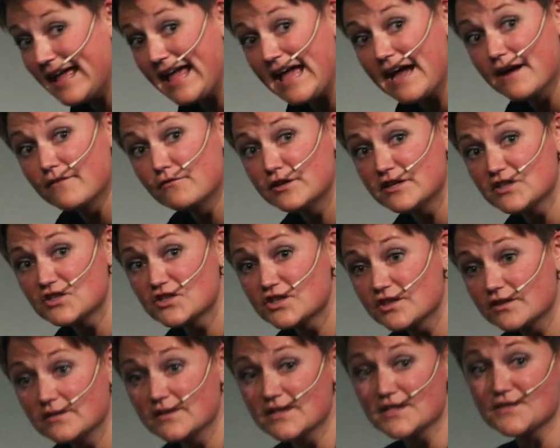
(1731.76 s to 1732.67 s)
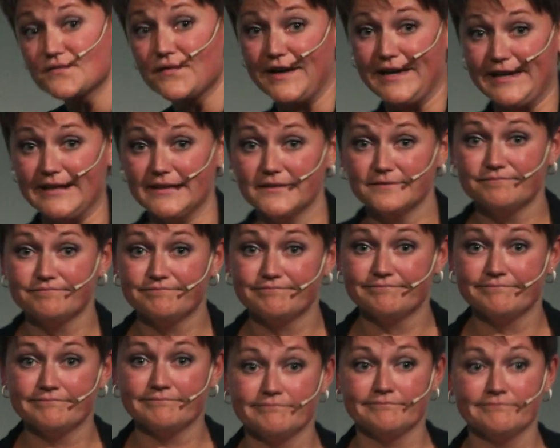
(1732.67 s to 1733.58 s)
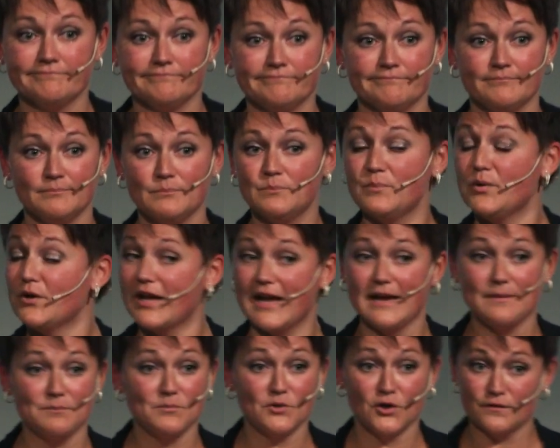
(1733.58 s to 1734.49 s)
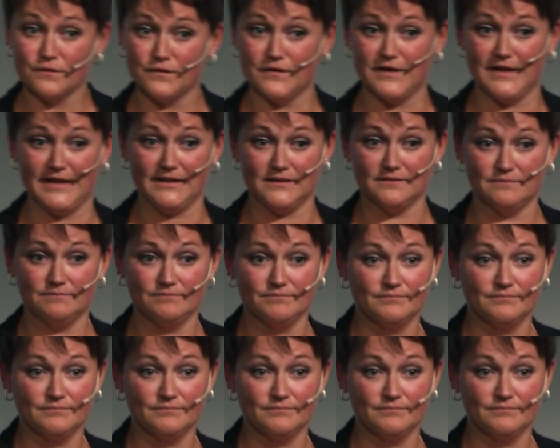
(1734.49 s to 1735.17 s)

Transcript: Average is fine, but I'm not fine.